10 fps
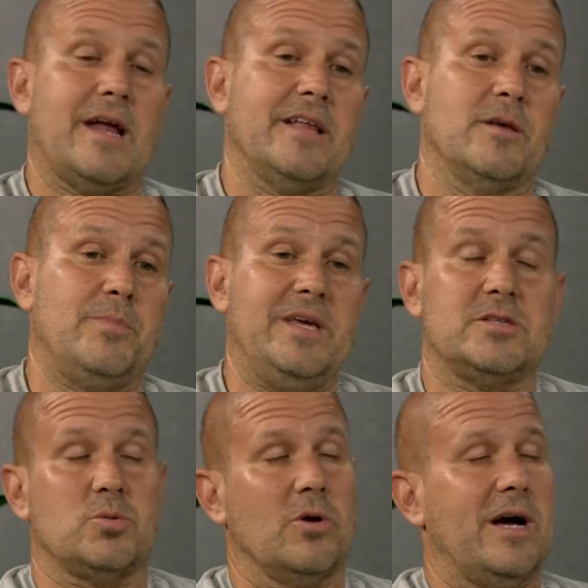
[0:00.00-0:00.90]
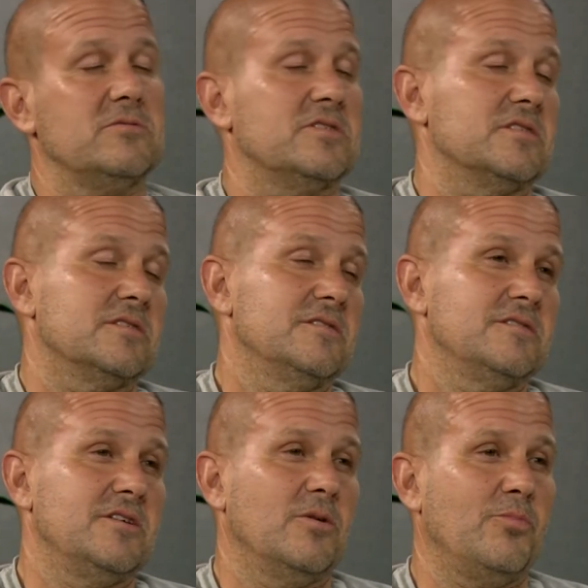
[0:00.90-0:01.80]
on the beach were houses,
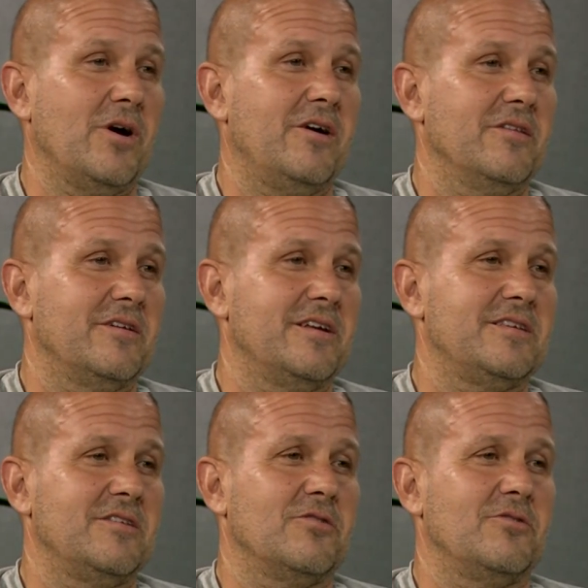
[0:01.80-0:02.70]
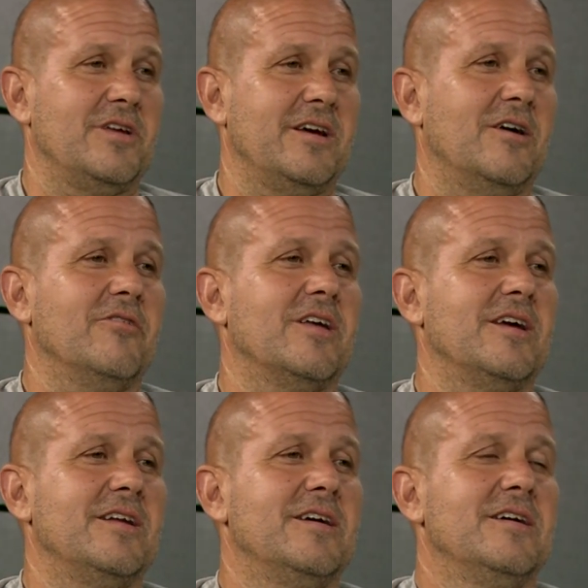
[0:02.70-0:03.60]
you know, prior to the 1938
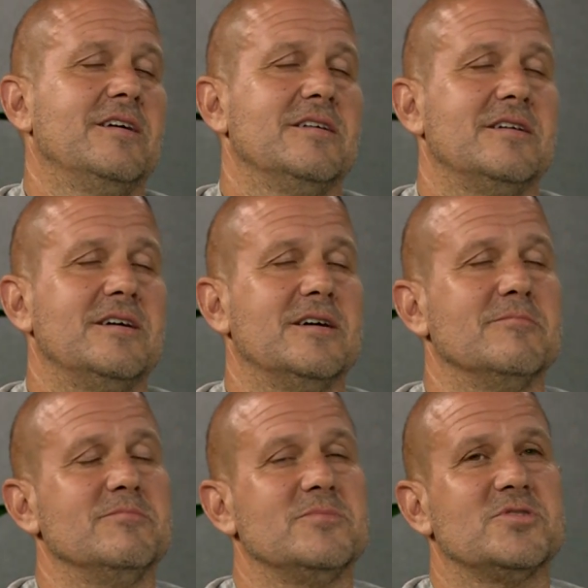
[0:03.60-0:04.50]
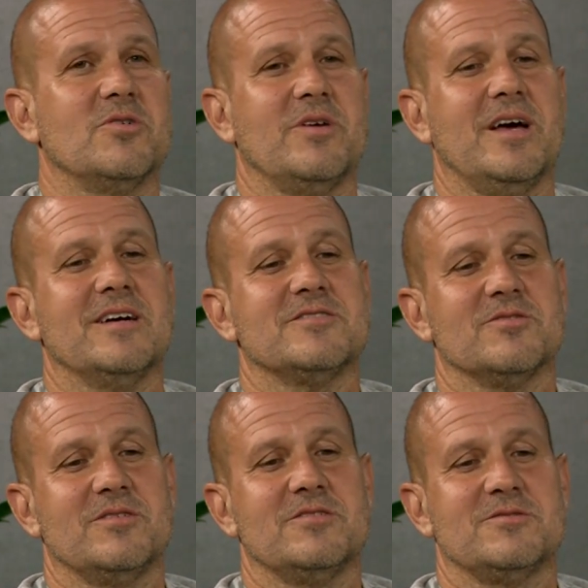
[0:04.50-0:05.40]
hurricane. Um, so yeah,
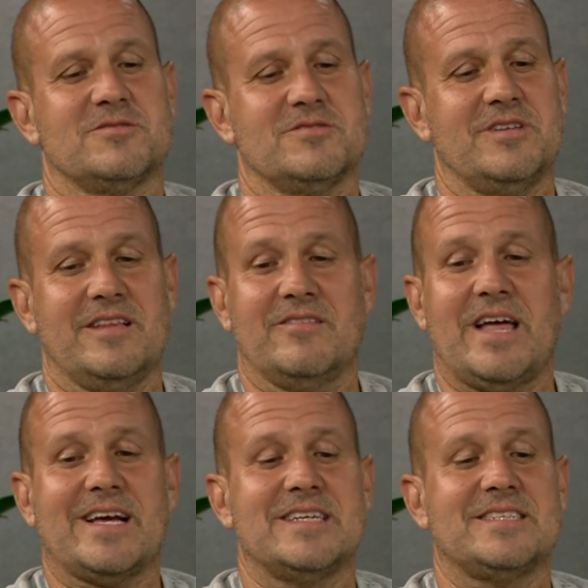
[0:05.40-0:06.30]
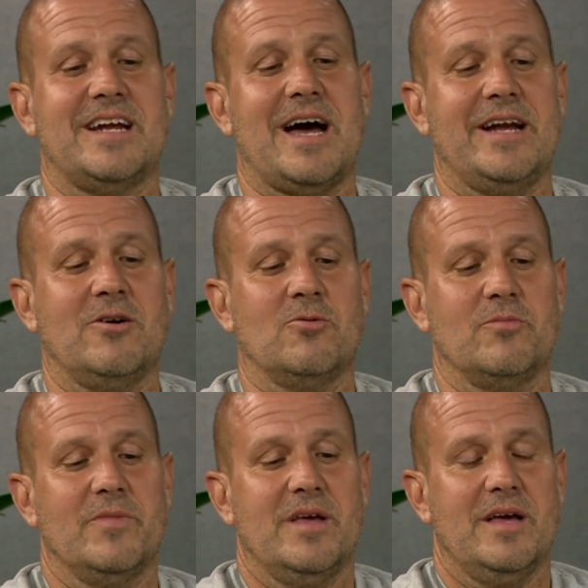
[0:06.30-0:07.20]
so there's like I said, I don't.
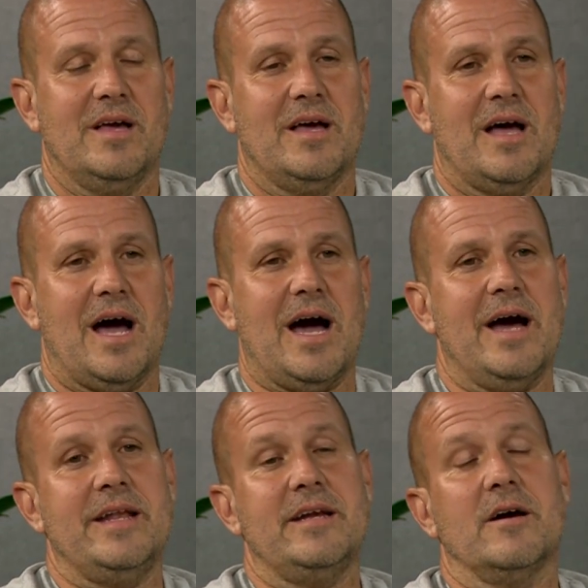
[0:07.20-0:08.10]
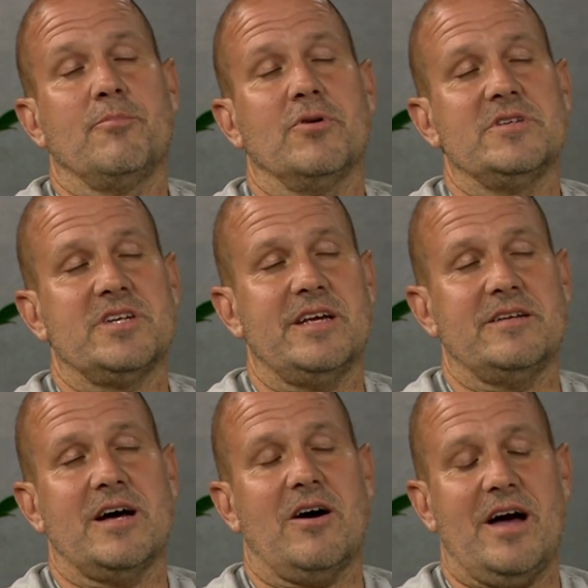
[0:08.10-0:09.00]
I didn't appreciate.
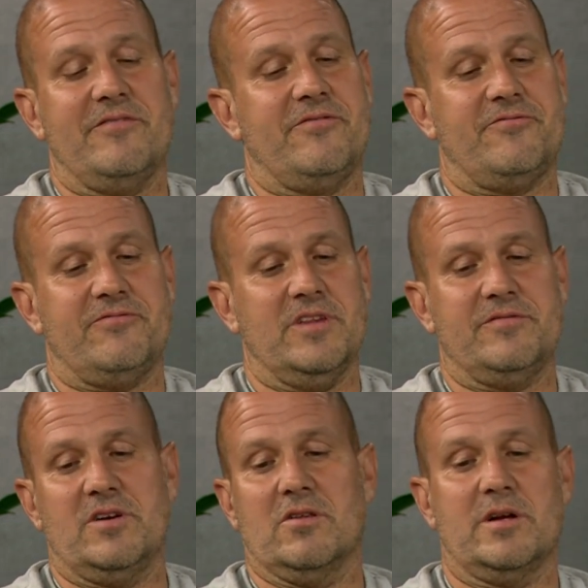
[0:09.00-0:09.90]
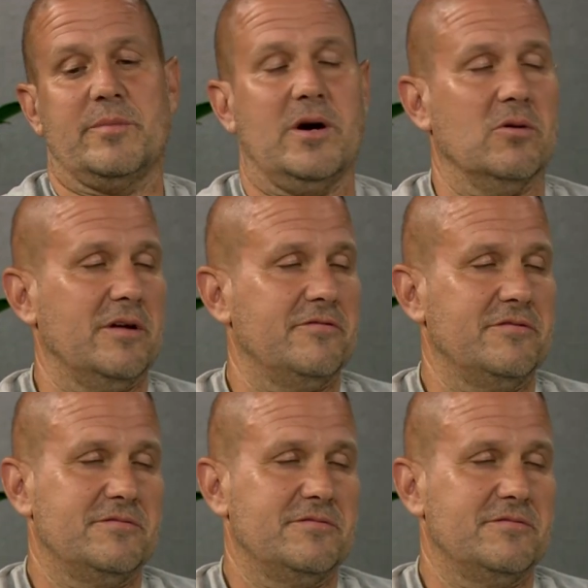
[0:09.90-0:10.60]
Now I've lived in London my whole life.